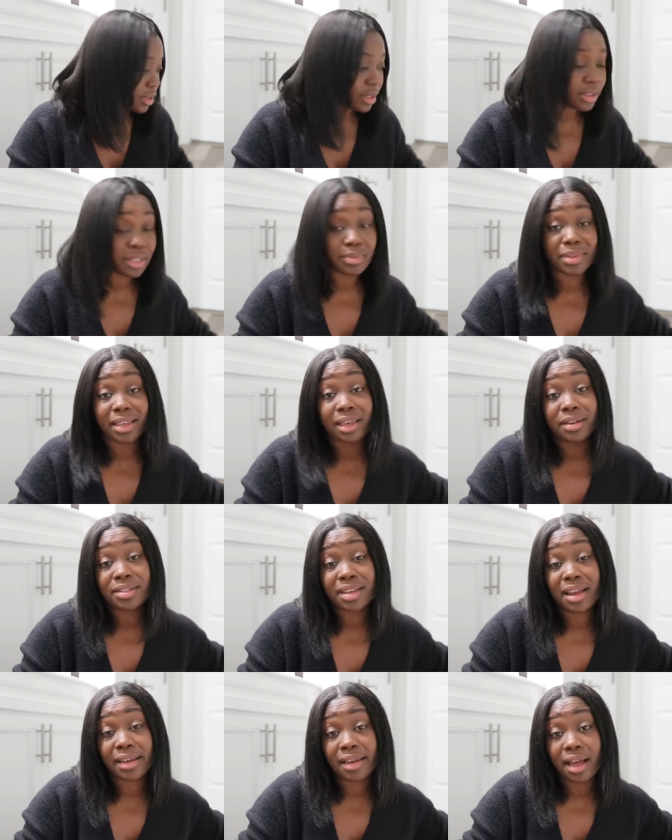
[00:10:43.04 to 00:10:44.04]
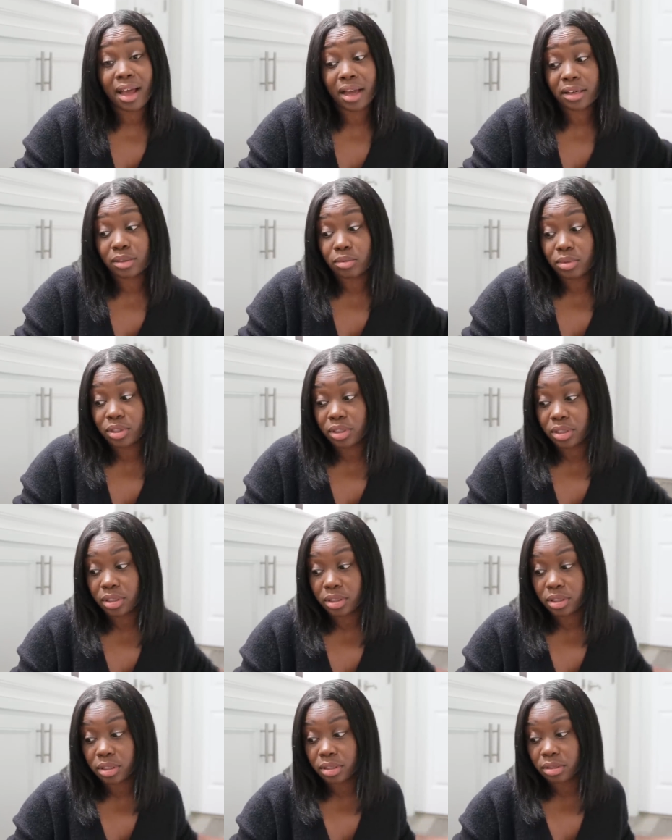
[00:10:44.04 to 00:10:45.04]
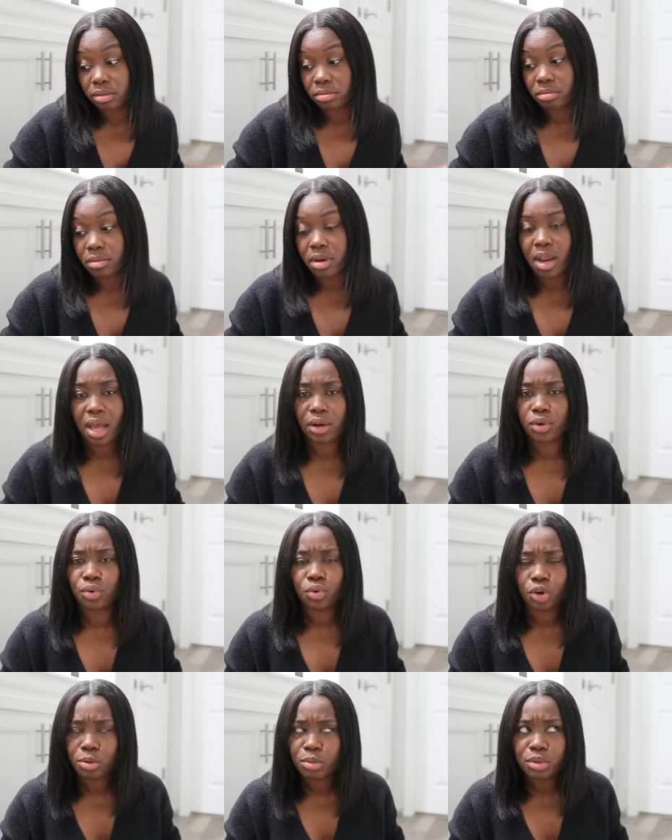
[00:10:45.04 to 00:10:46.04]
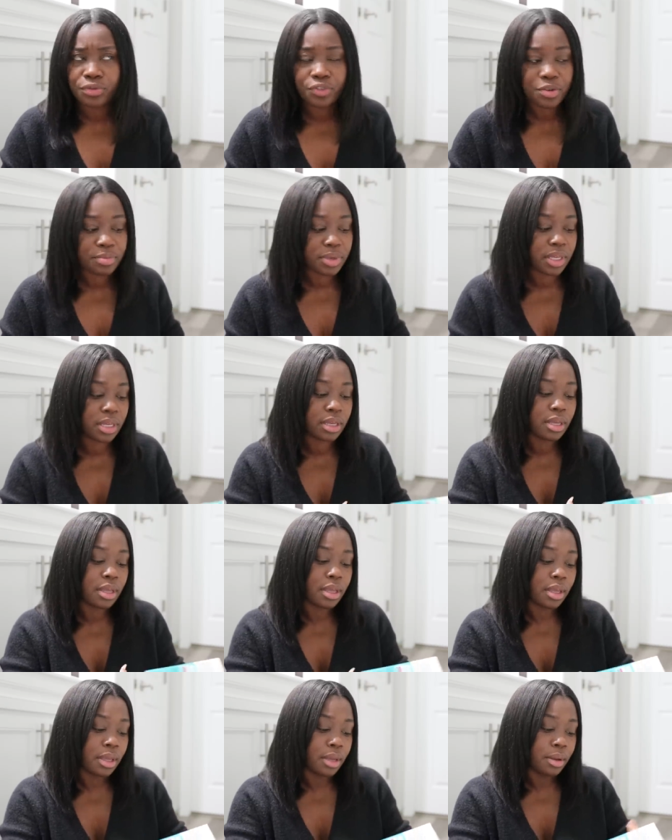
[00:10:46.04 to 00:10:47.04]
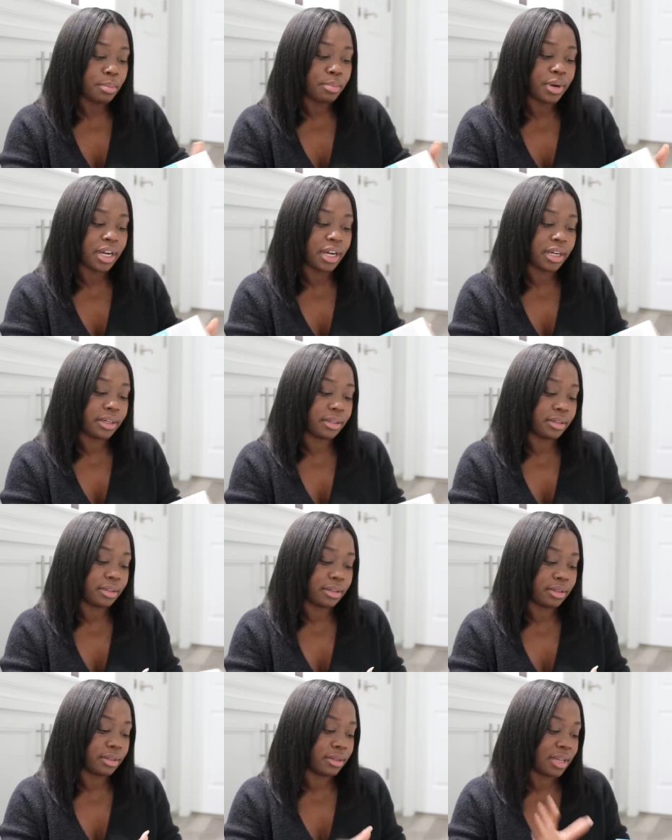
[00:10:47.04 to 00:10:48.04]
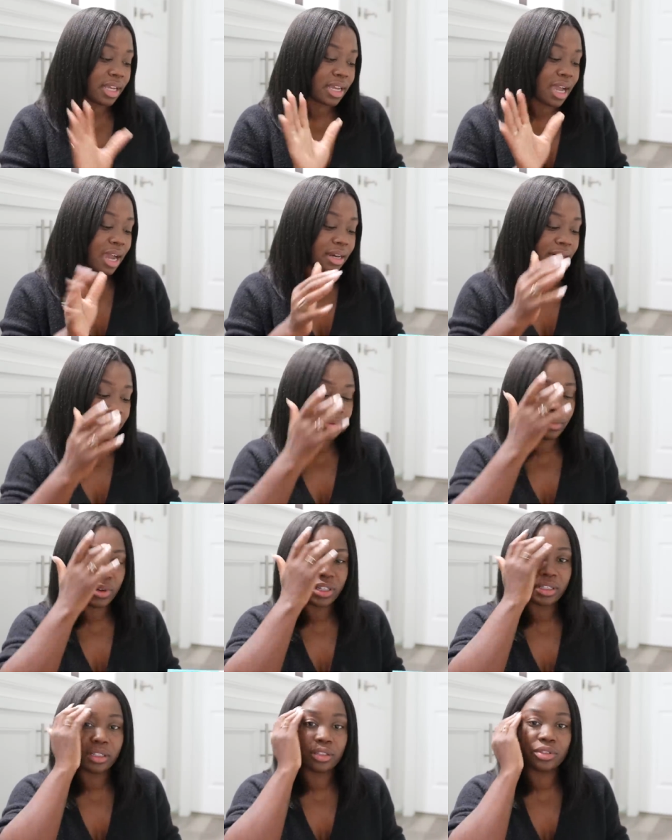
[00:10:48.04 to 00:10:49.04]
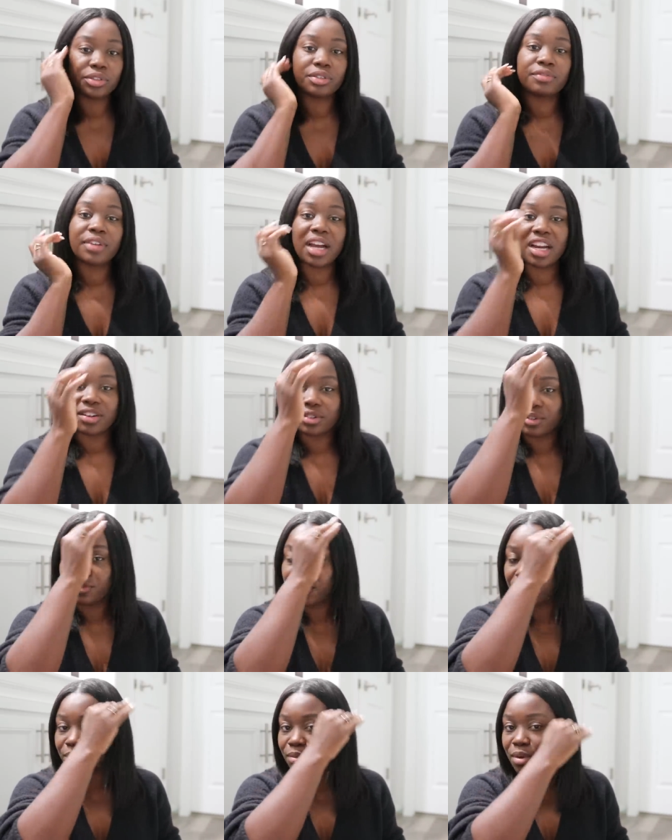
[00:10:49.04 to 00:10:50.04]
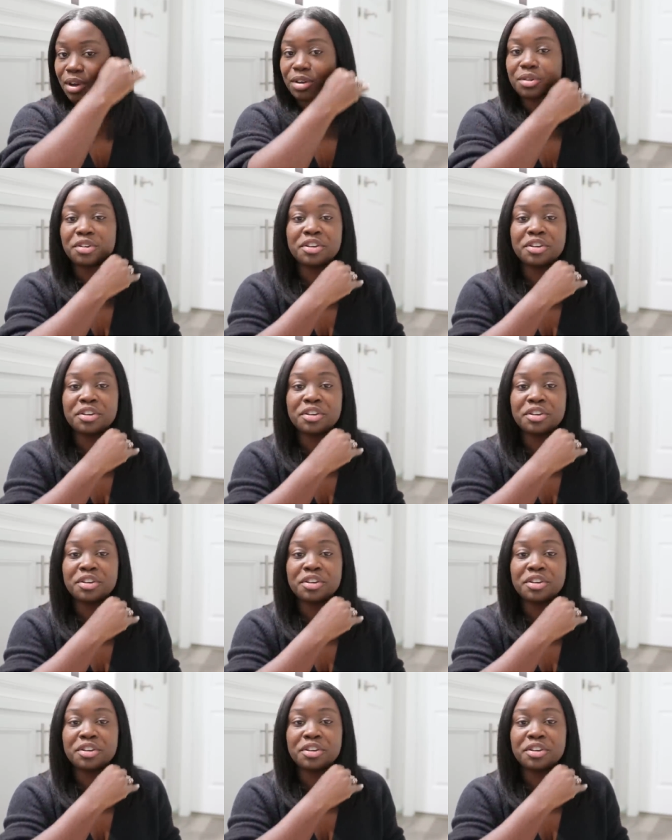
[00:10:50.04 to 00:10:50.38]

something else that I got, which is not normal for me, but it kind of went a little viral for the wrong